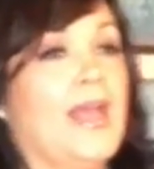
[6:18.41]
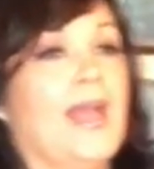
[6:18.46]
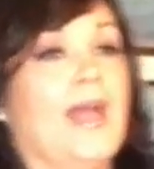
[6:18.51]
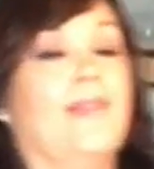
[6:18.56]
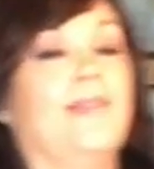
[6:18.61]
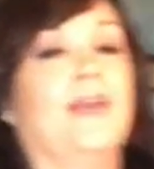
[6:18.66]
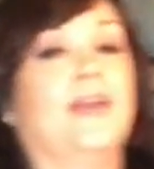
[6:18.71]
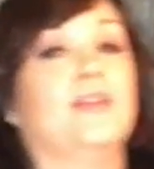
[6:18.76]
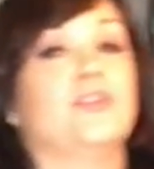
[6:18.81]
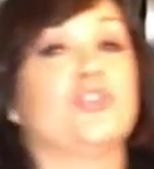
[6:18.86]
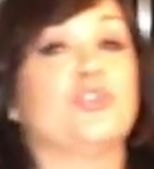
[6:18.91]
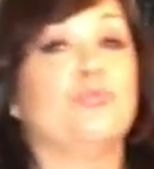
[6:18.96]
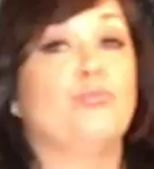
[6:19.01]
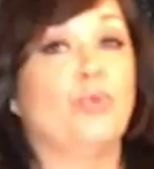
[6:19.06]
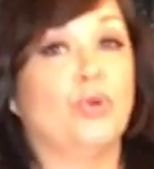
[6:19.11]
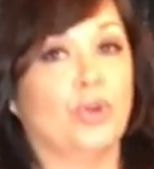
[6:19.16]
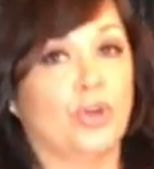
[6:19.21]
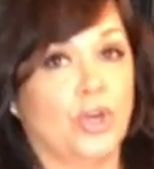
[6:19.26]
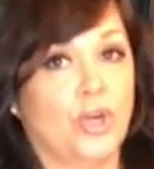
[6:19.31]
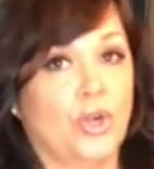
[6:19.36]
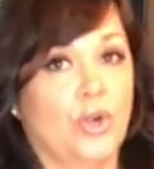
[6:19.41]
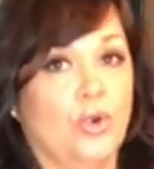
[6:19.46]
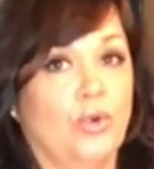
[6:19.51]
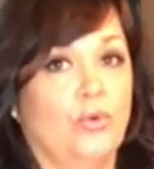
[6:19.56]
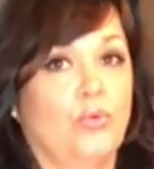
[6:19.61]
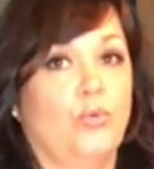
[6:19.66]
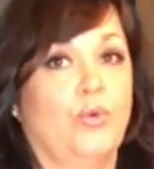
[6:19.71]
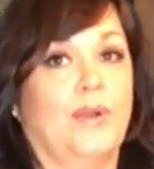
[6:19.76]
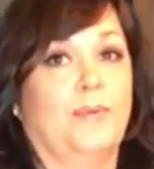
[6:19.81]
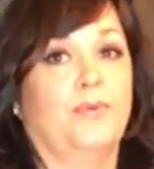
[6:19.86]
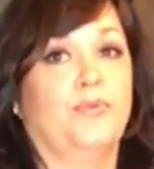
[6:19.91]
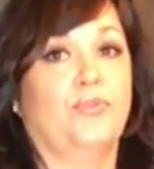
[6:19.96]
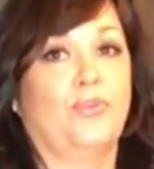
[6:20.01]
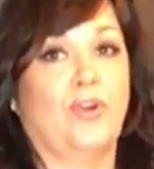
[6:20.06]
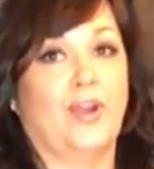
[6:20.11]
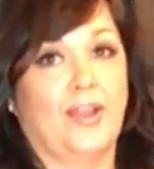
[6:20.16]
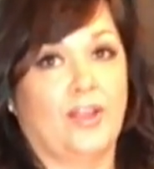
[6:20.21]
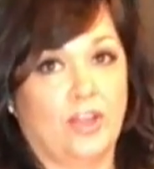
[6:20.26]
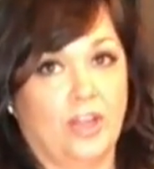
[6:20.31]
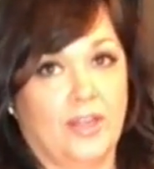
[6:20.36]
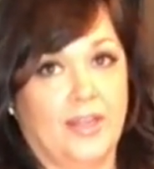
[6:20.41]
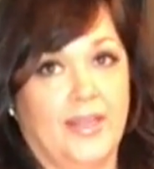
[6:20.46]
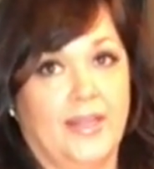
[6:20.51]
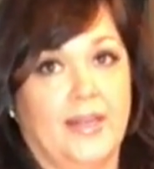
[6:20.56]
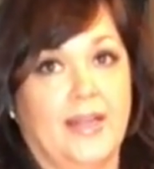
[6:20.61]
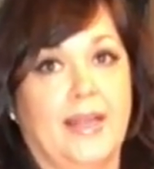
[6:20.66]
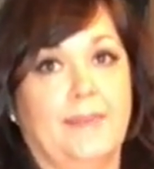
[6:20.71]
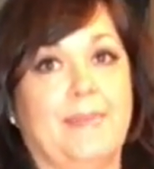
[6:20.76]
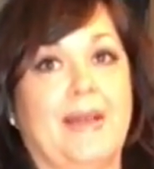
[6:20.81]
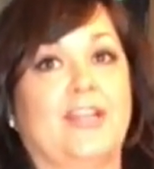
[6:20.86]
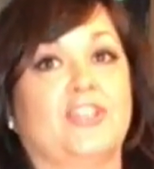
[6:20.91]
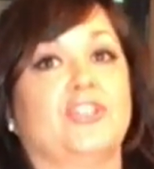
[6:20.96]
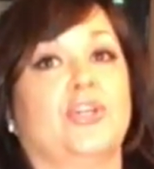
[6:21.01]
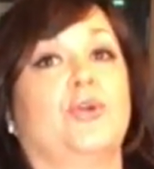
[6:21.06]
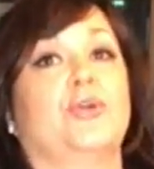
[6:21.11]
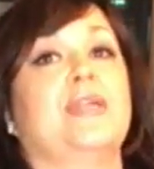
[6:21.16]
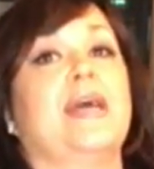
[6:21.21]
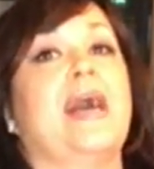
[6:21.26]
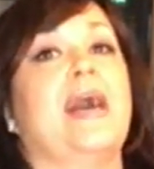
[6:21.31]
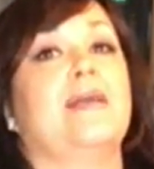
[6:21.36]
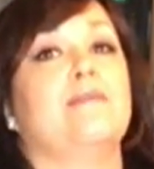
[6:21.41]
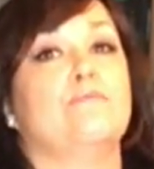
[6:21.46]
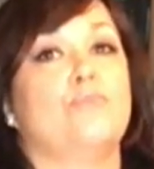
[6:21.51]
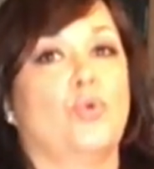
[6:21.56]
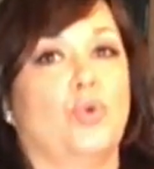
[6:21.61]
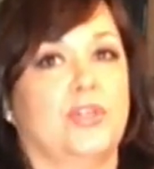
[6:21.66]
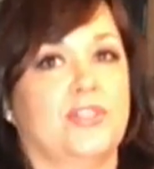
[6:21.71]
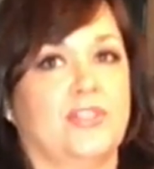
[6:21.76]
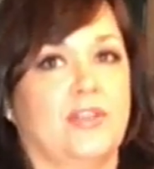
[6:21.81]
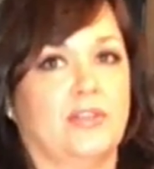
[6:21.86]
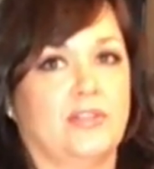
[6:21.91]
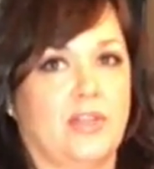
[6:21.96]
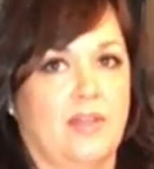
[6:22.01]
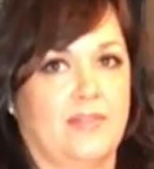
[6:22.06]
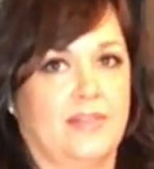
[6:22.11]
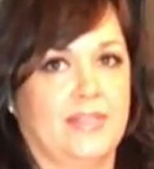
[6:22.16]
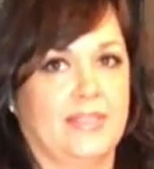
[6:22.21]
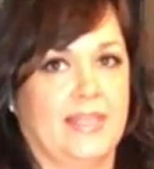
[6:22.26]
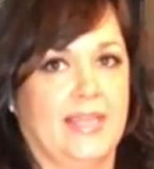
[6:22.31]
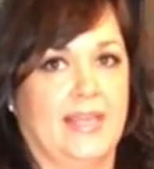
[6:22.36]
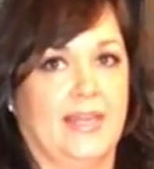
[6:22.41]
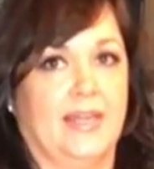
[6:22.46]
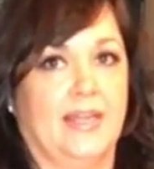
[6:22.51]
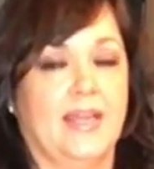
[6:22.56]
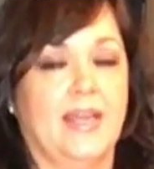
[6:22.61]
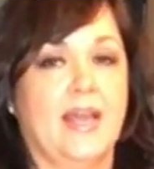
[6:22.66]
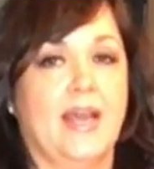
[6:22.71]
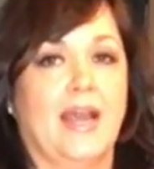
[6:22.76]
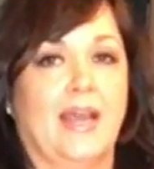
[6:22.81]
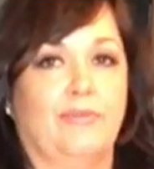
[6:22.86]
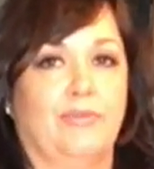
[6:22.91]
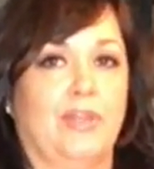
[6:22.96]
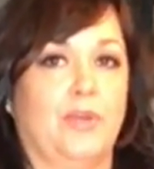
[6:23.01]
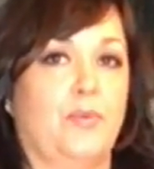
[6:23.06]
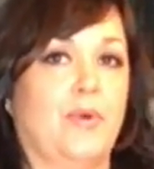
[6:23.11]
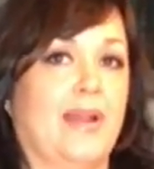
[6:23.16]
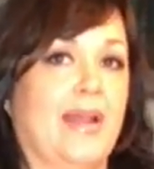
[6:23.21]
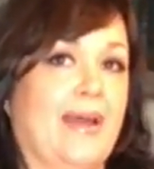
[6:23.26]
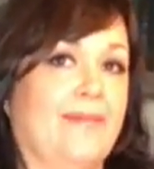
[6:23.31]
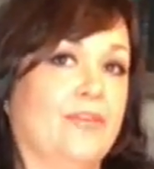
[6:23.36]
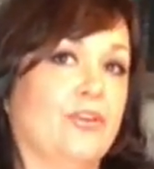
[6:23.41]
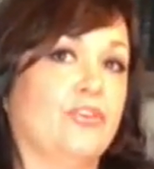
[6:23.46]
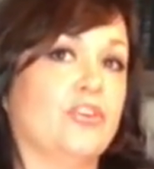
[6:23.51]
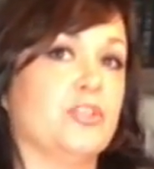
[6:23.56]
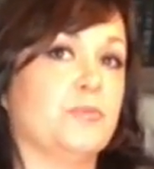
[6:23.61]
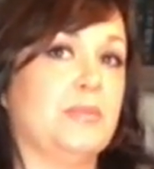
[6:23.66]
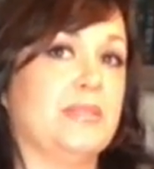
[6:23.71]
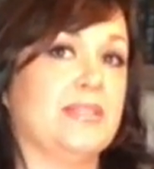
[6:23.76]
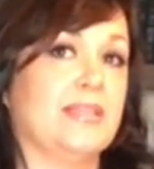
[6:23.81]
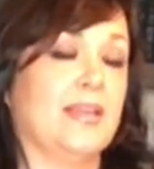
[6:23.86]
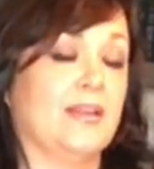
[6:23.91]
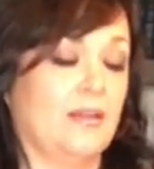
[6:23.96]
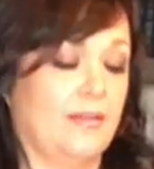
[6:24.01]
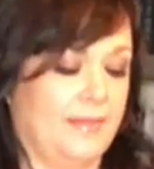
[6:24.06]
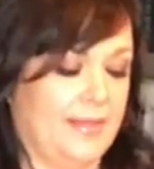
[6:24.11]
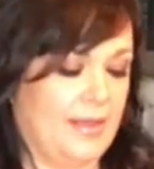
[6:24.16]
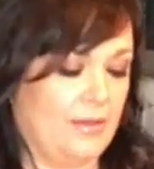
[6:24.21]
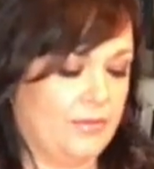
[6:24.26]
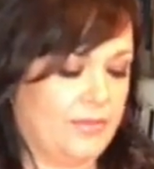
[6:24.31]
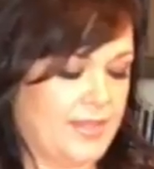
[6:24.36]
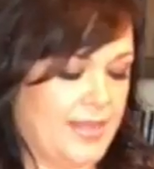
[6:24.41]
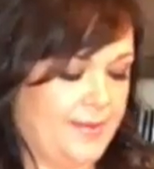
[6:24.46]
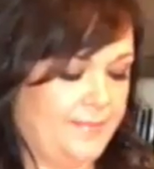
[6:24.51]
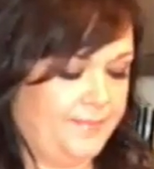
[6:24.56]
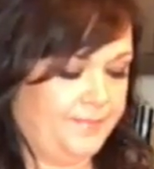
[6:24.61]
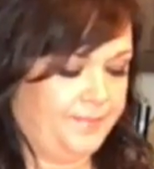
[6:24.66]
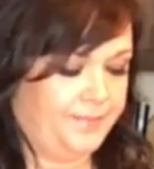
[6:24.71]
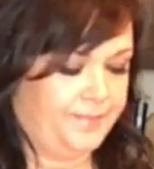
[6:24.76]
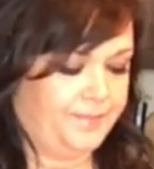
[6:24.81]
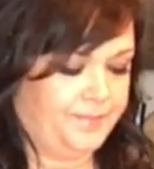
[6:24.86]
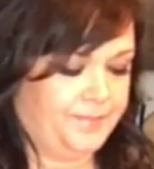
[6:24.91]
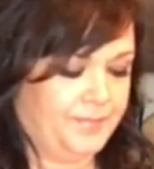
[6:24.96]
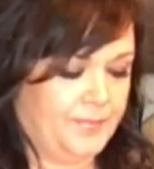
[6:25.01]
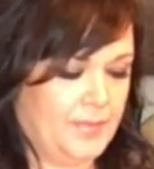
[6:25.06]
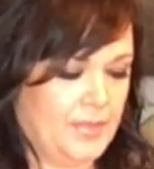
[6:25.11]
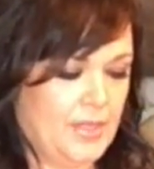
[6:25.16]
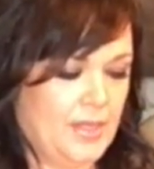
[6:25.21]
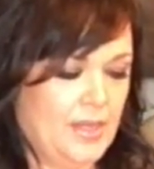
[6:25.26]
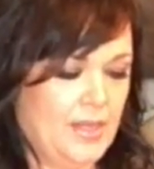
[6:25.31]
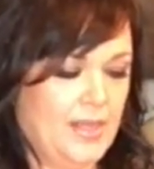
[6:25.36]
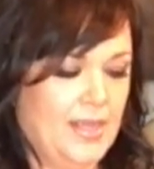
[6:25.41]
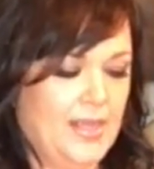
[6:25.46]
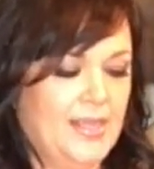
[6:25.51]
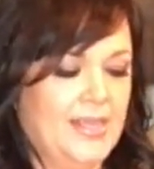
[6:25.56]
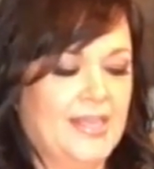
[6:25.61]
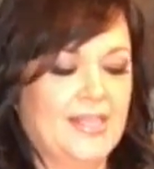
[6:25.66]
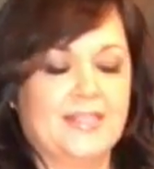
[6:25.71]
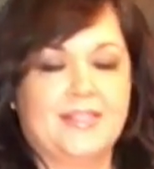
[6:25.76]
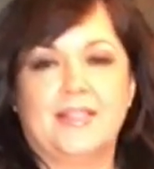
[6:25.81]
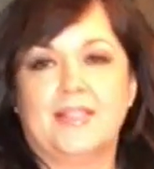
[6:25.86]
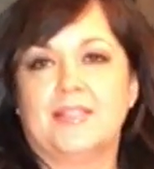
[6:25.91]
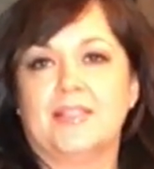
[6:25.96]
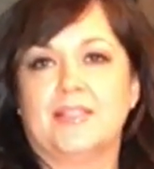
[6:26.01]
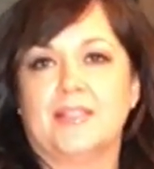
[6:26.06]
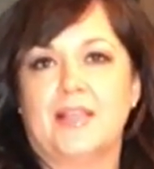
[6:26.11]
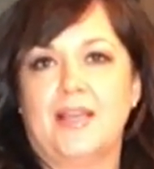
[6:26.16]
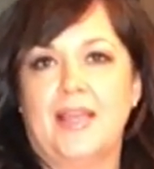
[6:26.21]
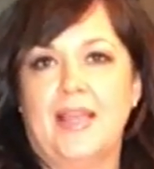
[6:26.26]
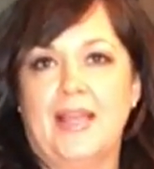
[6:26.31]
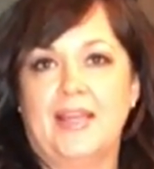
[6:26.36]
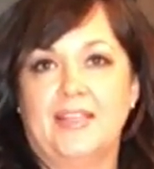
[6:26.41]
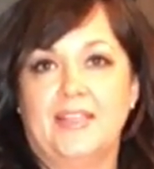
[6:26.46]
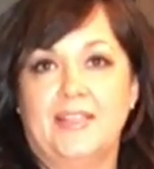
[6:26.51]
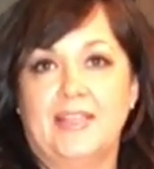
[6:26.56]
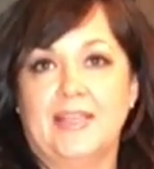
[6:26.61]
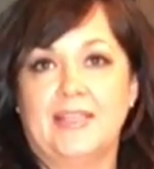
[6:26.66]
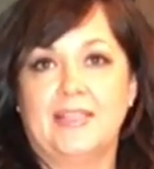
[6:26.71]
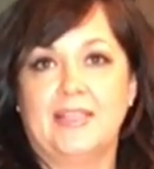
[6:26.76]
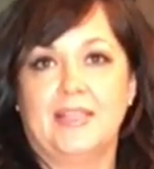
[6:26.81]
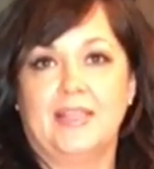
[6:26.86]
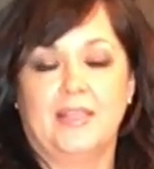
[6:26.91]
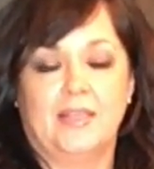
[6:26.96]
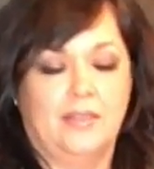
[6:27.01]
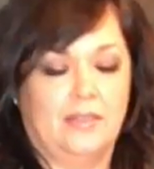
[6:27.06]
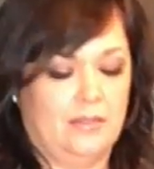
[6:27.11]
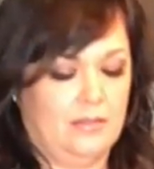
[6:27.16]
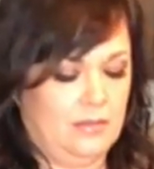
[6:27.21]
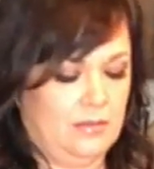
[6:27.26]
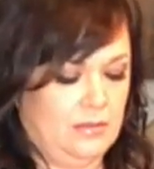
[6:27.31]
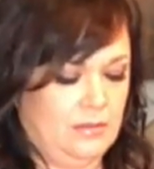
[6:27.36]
and then tomorrow, before I cook it, I'm actually going to add more salt on the skin. I really want to have a crispy skin on the outside. Yes, this is a handy dandy little